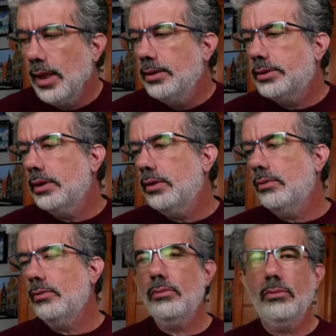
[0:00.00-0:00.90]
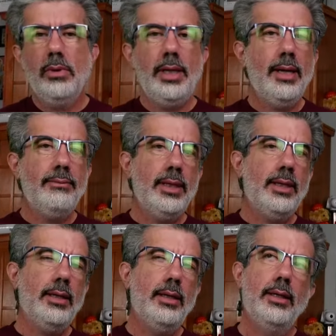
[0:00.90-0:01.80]
So we have
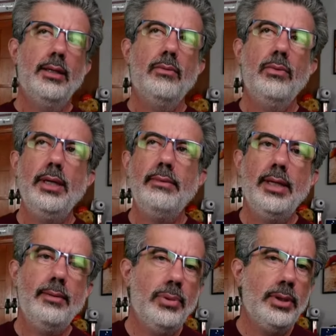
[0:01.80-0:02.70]
not